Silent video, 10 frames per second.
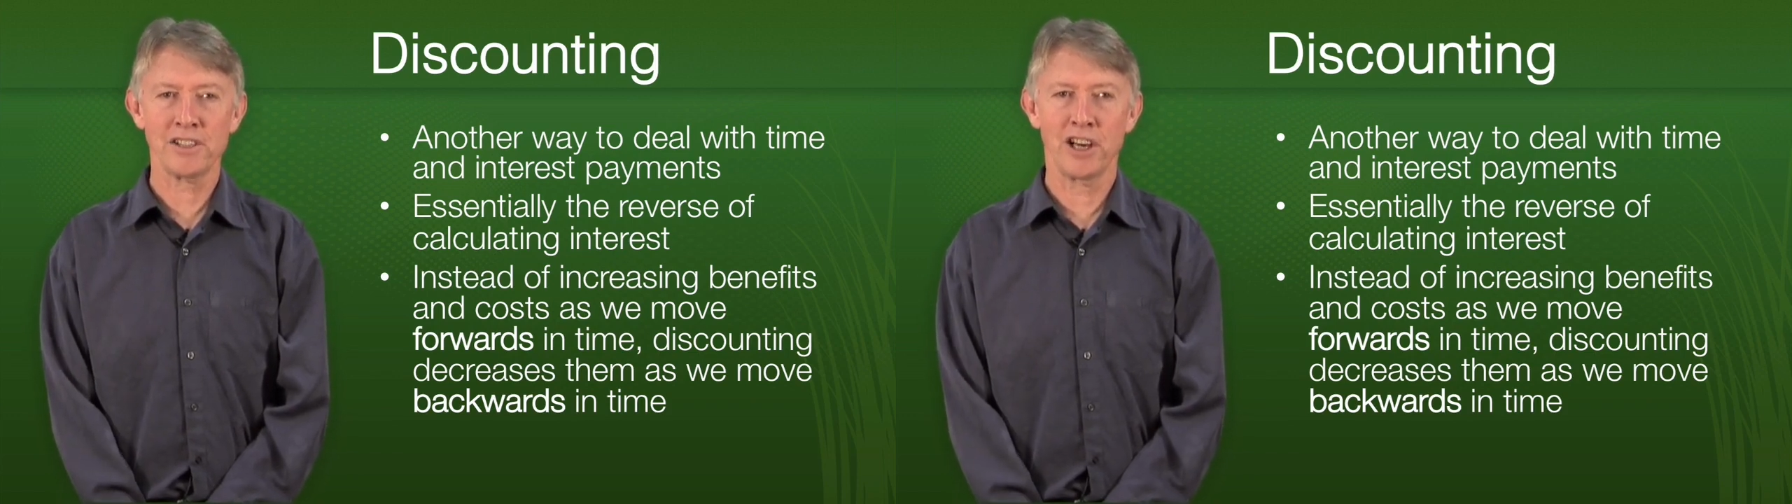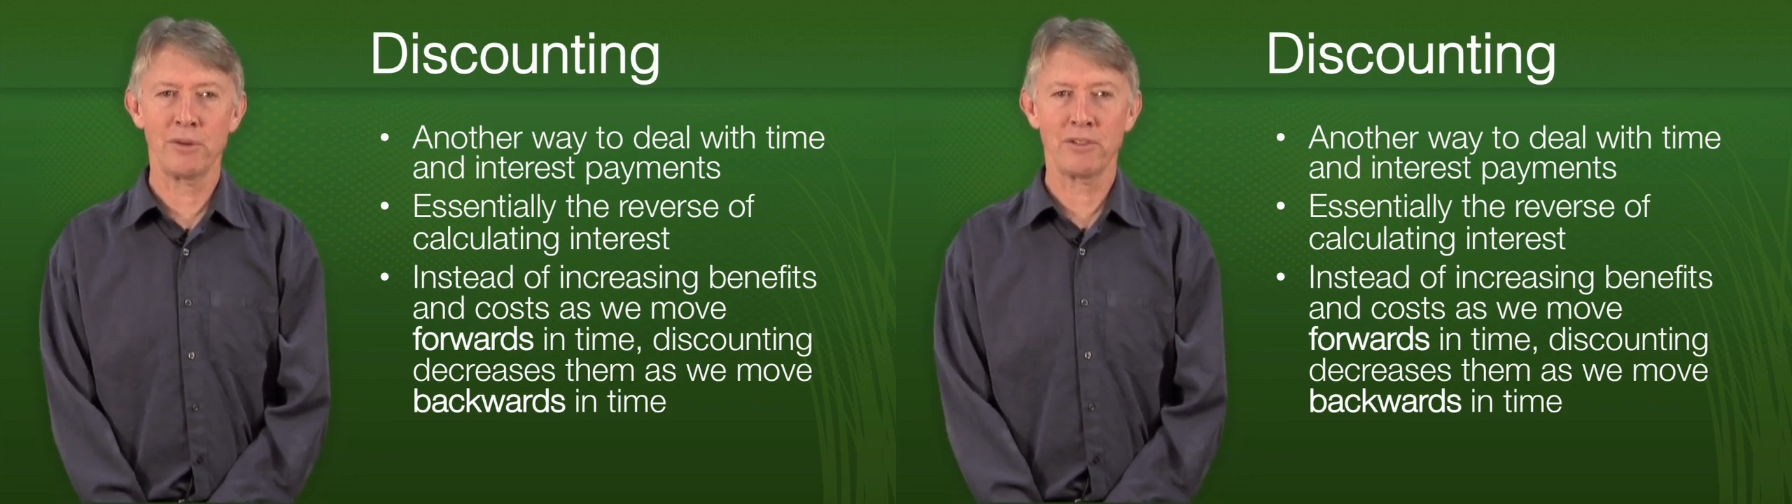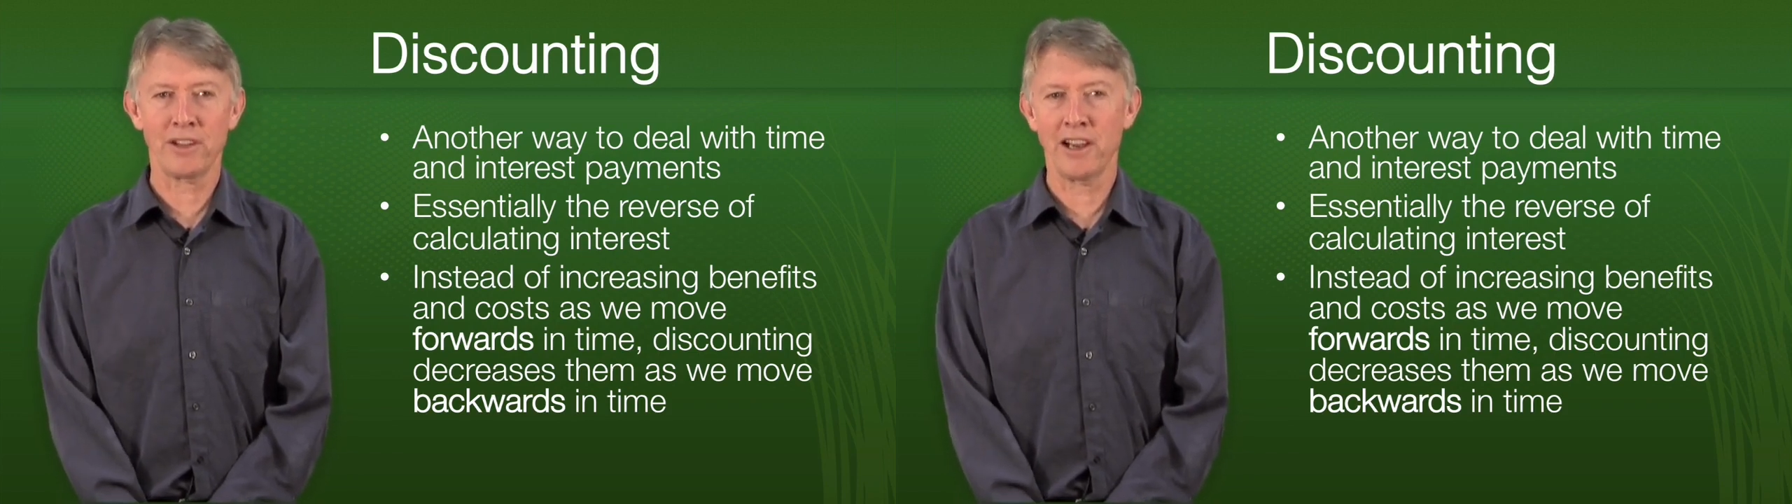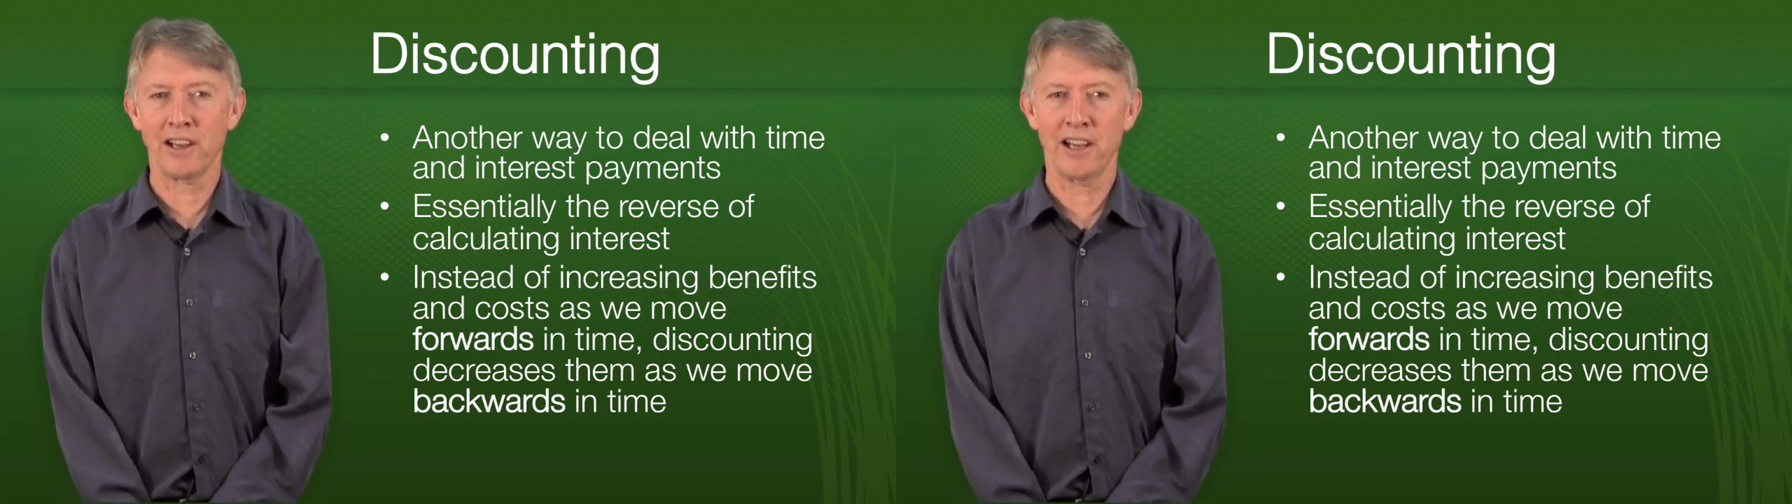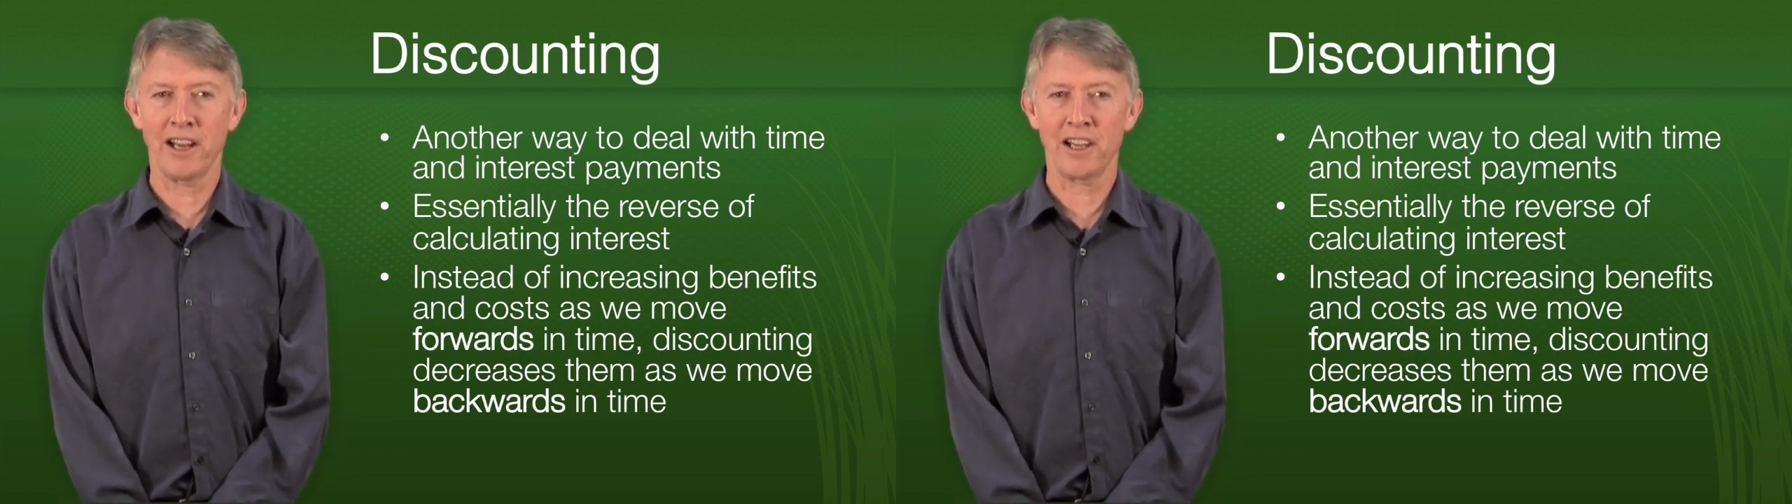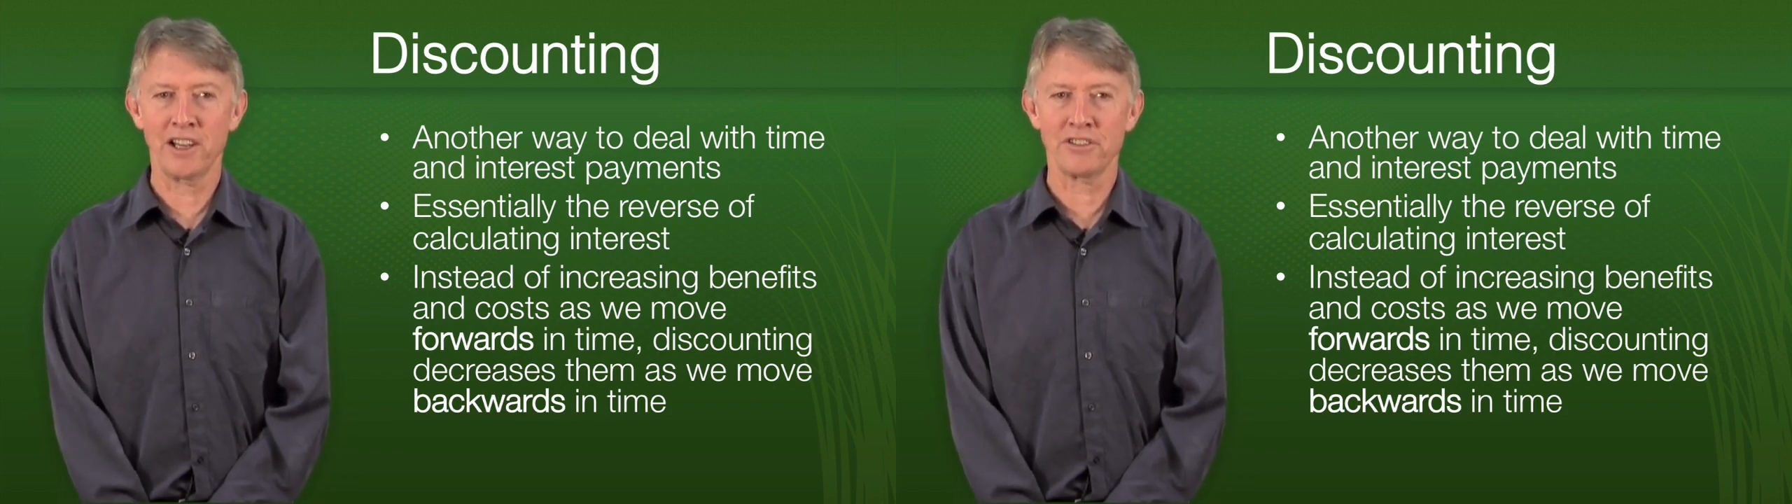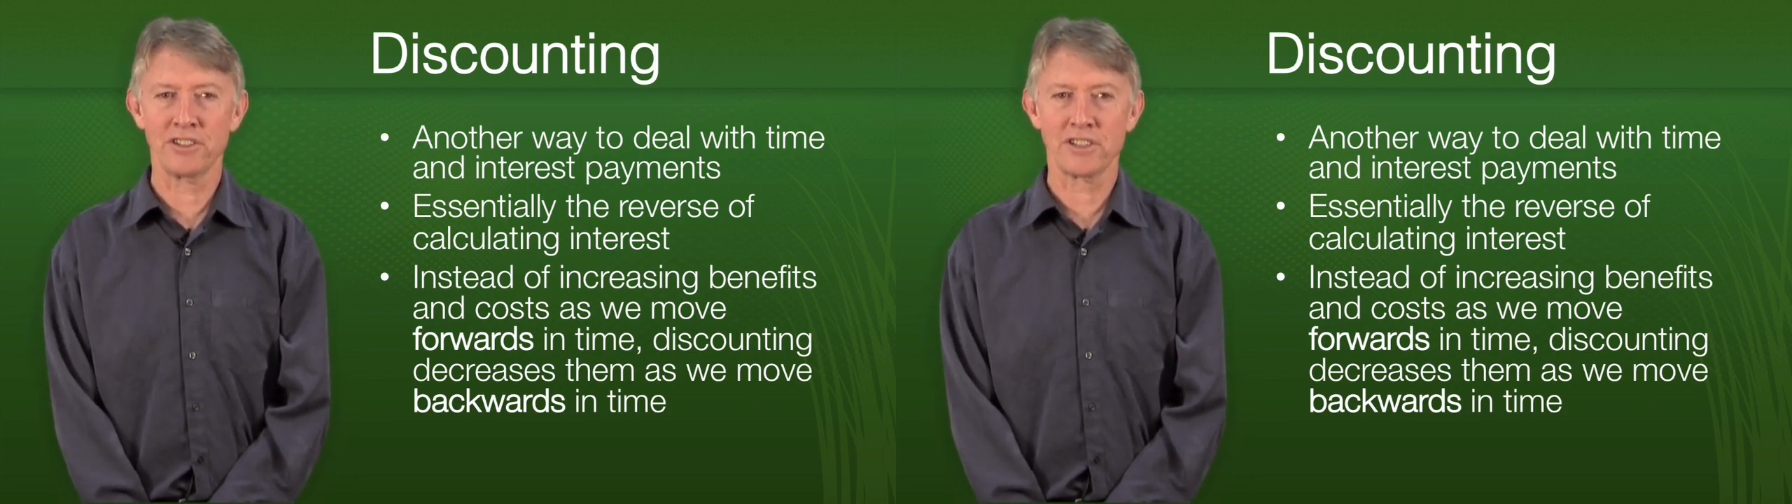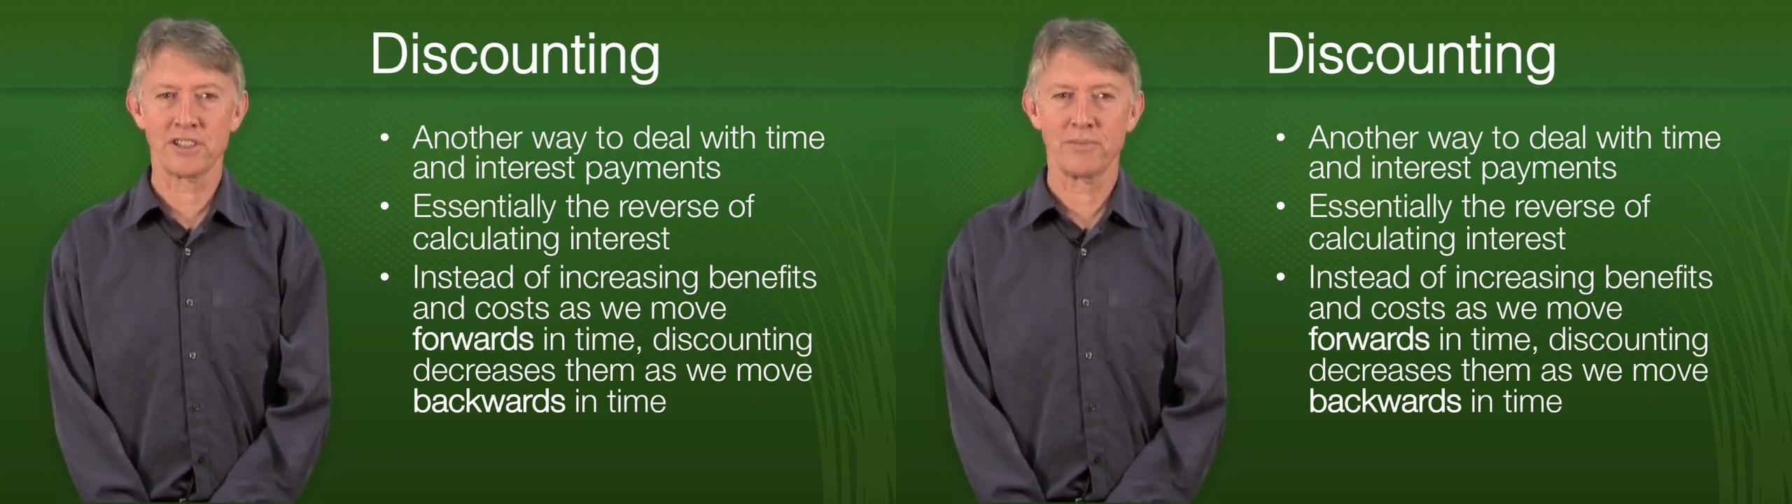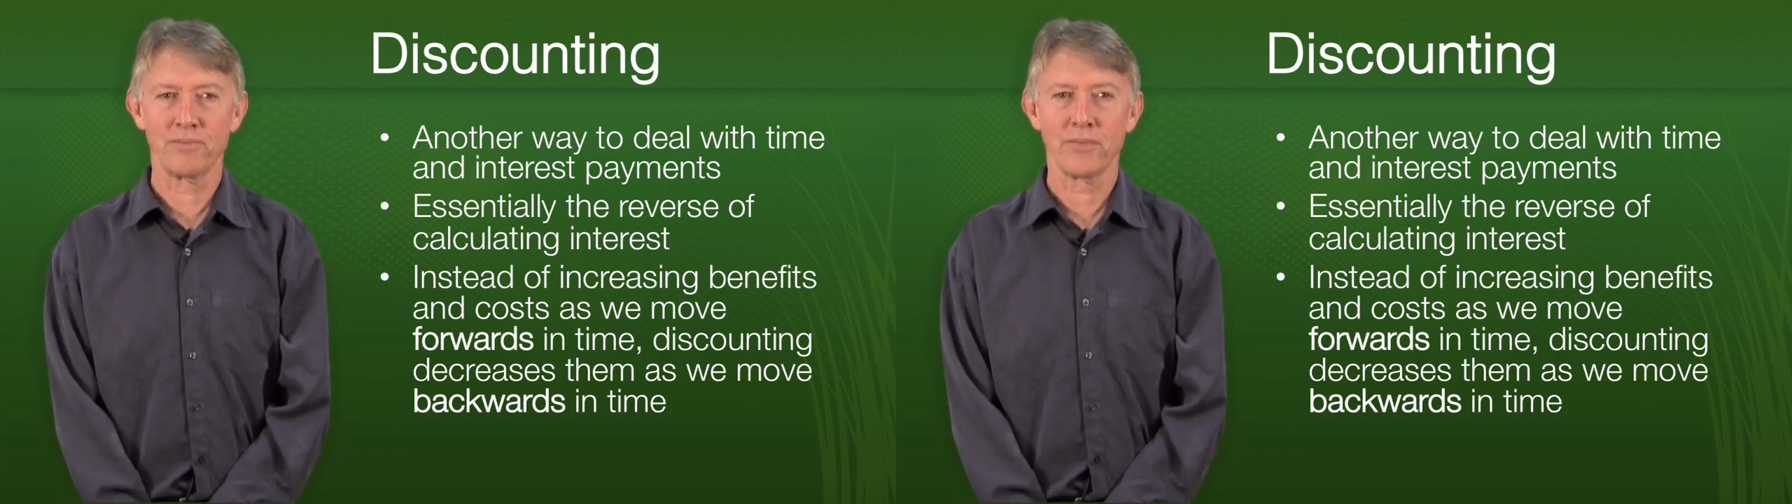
time of calculating interest.